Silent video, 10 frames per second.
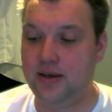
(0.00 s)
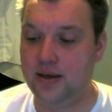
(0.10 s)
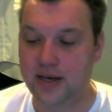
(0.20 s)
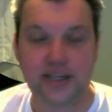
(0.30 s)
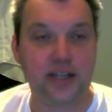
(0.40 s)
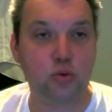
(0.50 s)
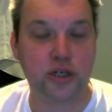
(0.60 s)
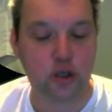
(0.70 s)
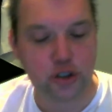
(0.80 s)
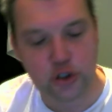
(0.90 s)
And then we're
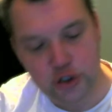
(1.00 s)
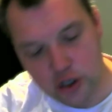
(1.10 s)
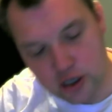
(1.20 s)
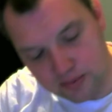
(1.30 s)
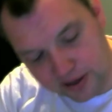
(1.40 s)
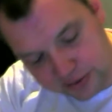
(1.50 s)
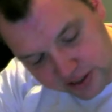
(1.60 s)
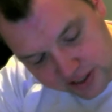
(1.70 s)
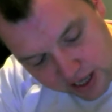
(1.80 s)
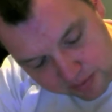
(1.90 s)
going to talk about
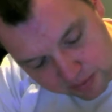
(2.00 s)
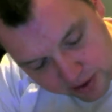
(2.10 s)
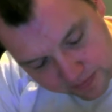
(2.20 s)
this camera.